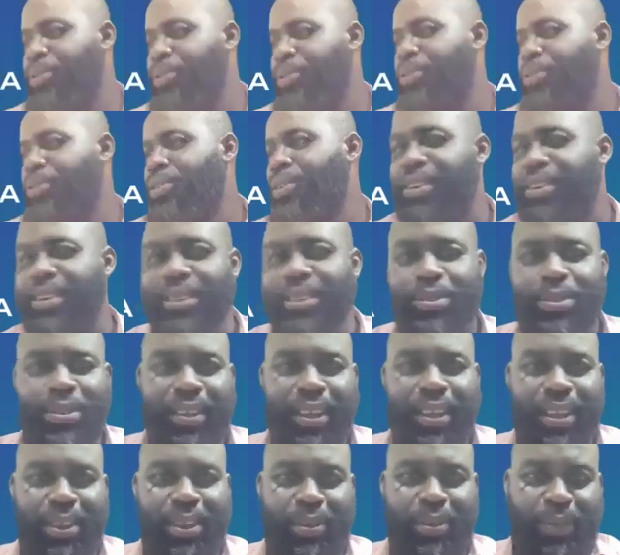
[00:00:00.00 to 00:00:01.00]
Coach Lorenzo,
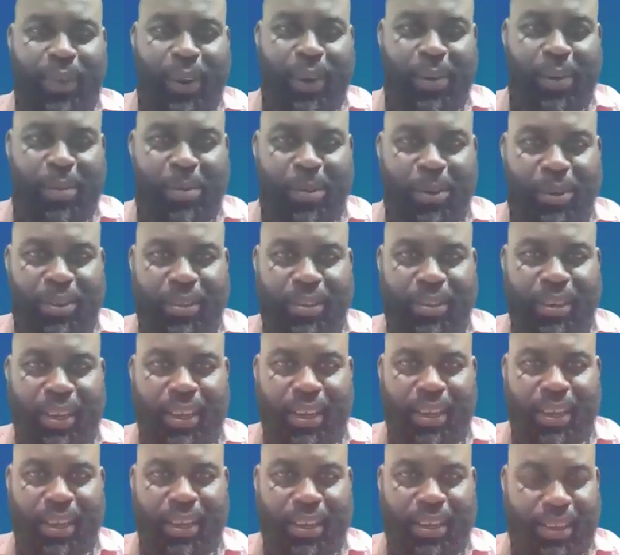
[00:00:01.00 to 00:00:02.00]
thank you very much
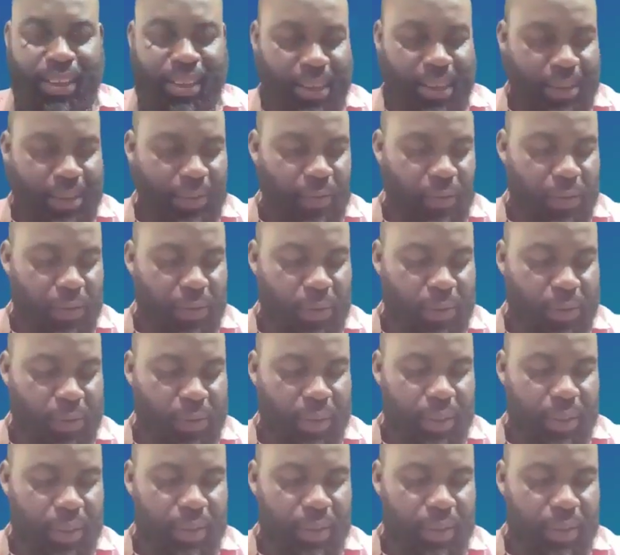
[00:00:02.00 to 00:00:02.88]
for